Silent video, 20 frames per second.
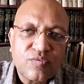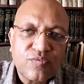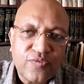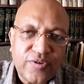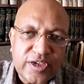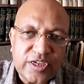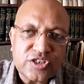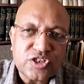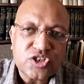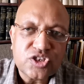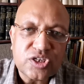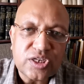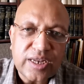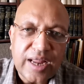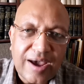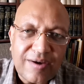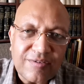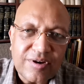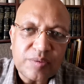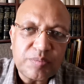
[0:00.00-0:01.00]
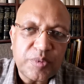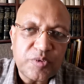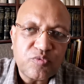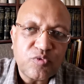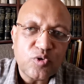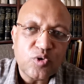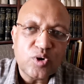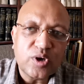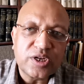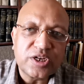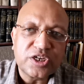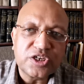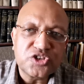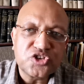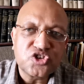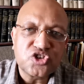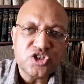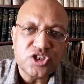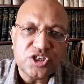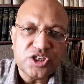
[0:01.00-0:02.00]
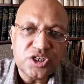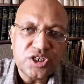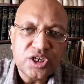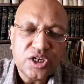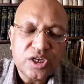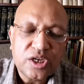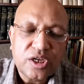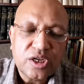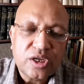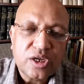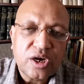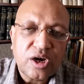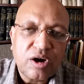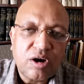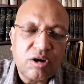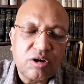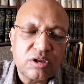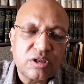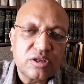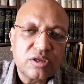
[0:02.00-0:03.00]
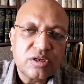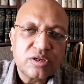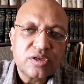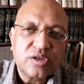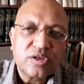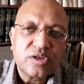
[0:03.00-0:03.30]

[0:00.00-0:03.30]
faced never before in history on